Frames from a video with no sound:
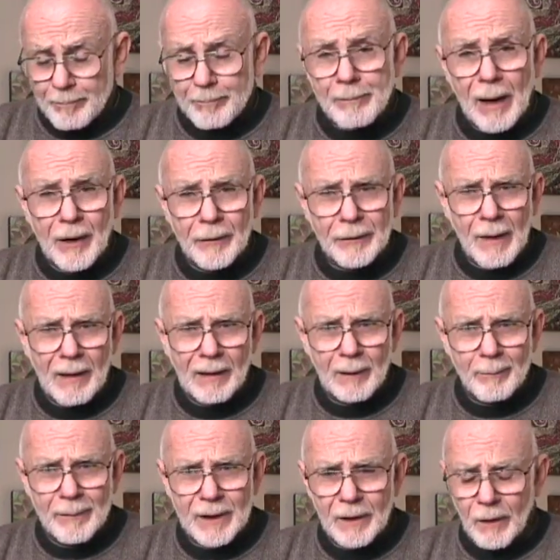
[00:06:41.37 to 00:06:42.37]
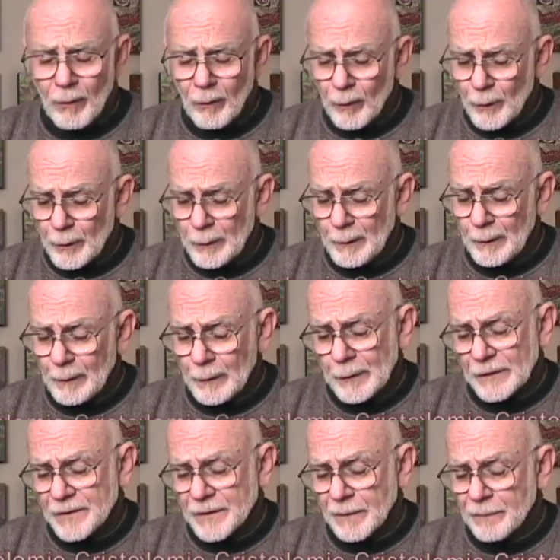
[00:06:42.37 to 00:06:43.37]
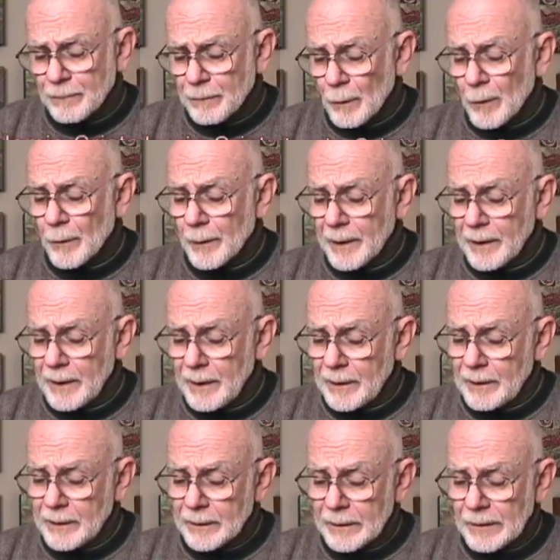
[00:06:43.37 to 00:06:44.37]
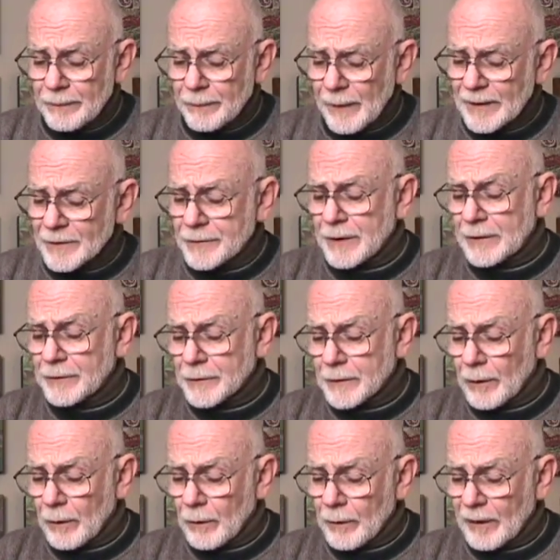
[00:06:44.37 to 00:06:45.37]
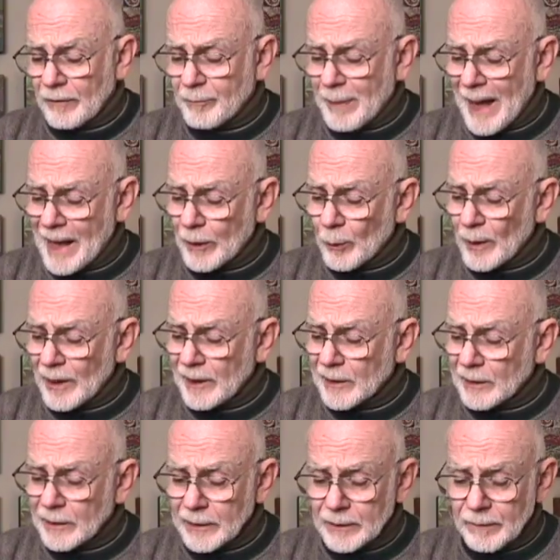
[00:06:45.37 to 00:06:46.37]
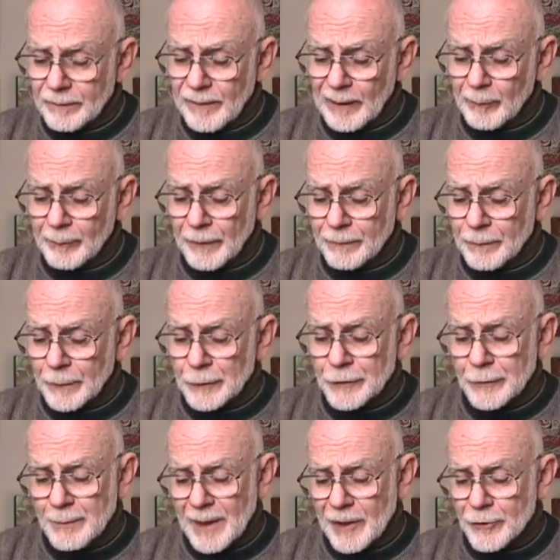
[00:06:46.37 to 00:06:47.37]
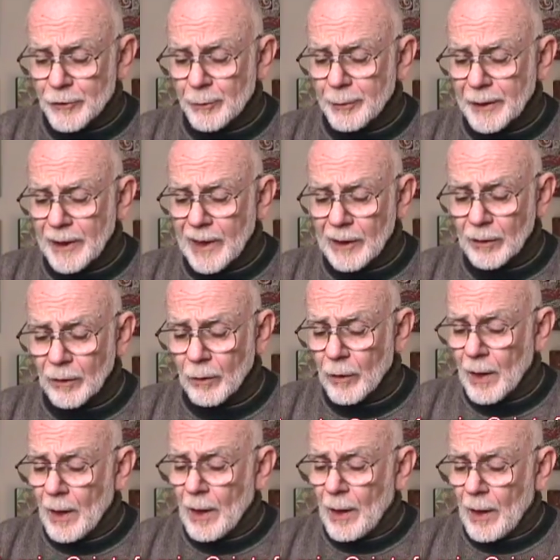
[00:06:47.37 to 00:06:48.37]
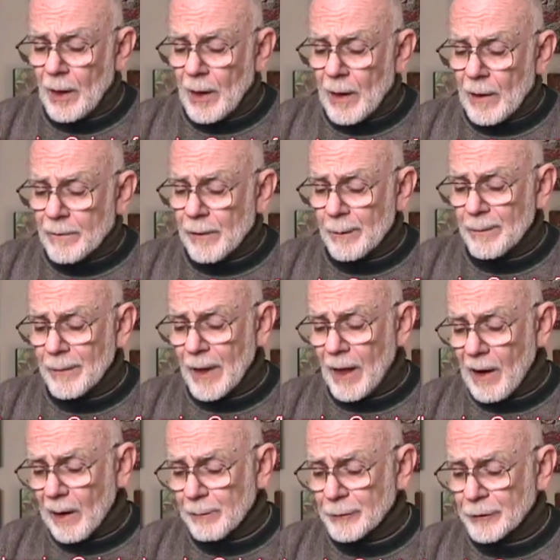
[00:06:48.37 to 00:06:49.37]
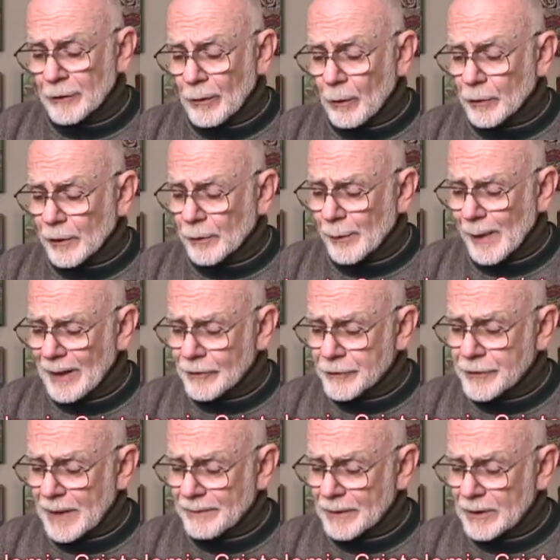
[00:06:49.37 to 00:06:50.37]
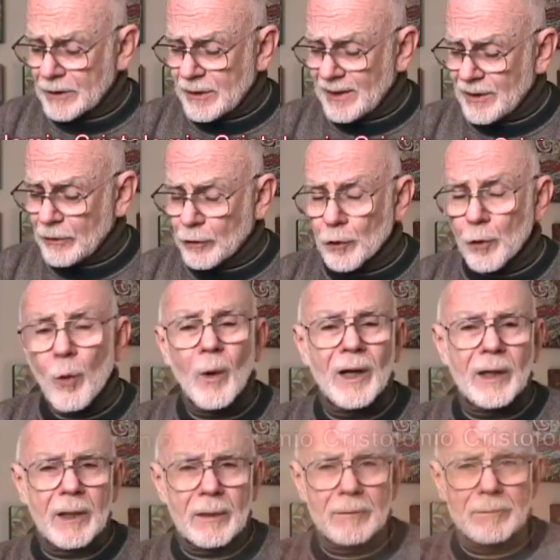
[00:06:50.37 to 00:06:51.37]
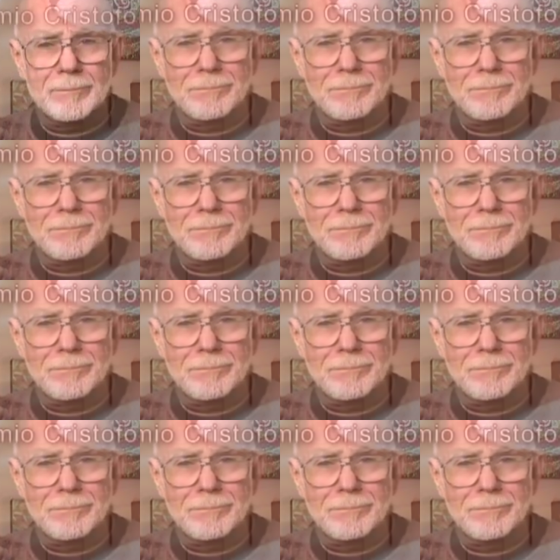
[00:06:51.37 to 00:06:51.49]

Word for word: Bartolomeo Cristofori di Francesco of Padua, Italy, developed the first major piano from the harpsichord around seventeen twenty.